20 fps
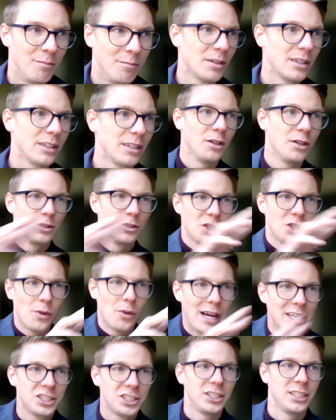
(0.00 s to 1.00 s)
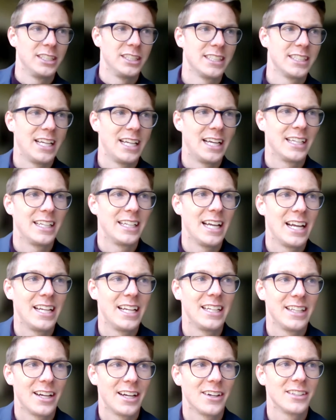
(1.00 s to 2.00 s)
those questions and
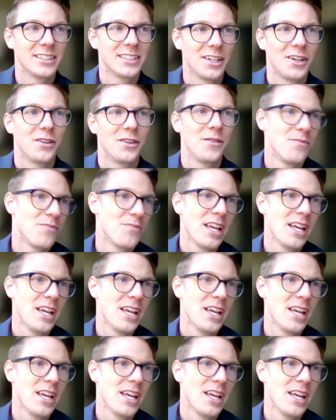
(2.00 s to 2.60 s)
getting there. So